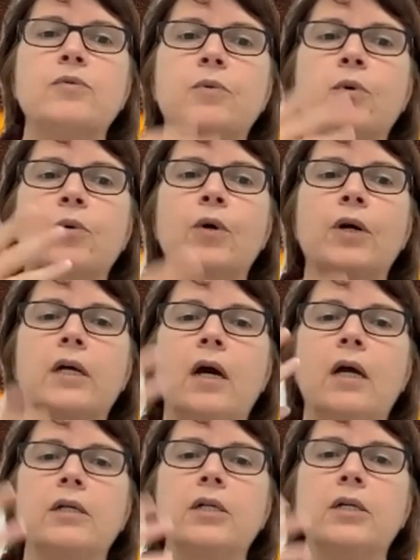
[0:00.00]
and we're working
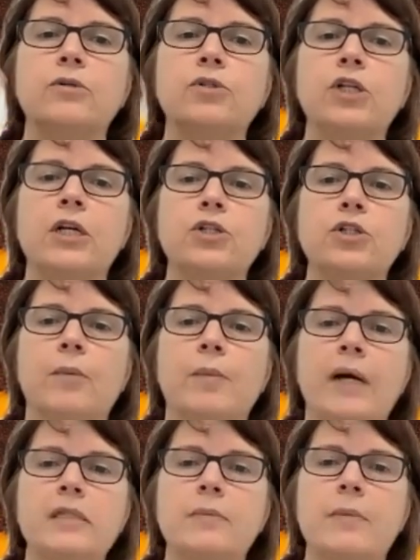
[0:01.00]
on, changing our
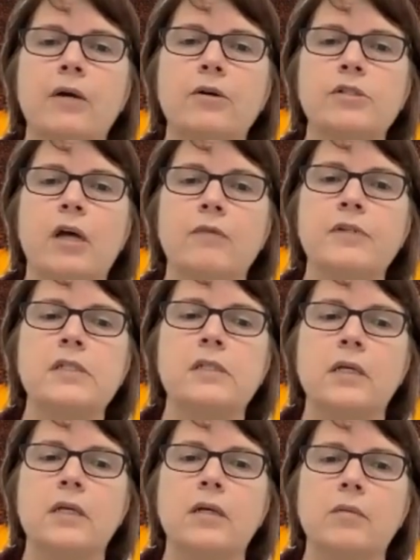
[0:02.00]
minds about our
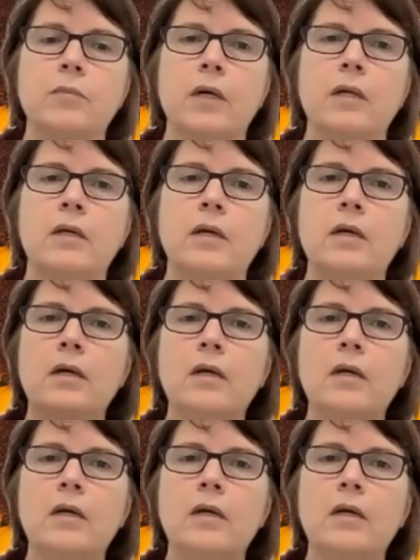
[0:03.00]
self-esteem and,